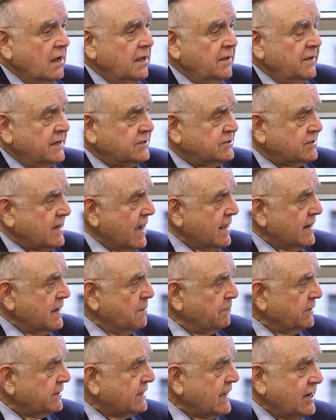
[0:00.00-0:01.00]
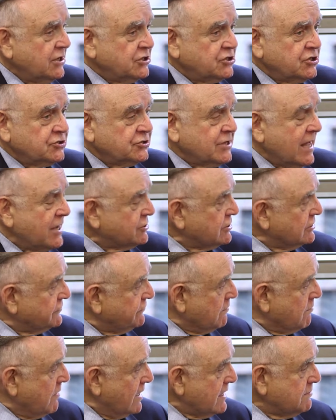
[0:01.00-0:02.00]
And it's got implications, not just
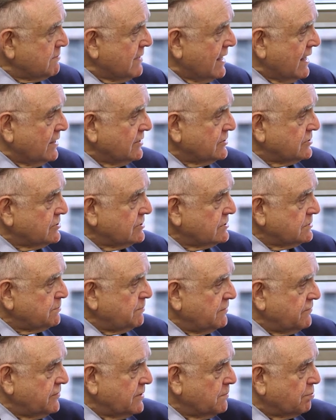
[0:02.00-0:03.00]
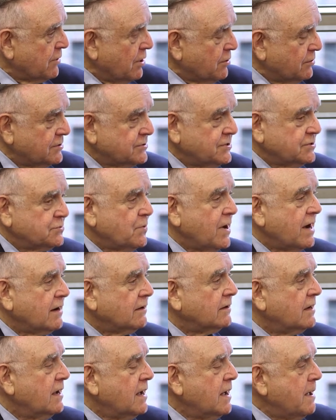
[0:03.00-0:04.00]
for money managers, but for the brokers as
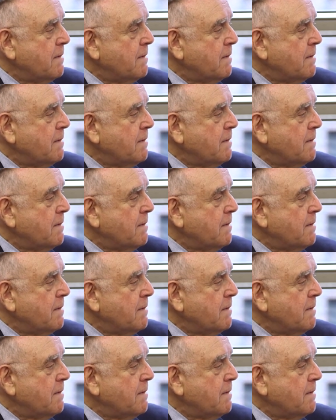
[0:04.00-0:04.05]
well.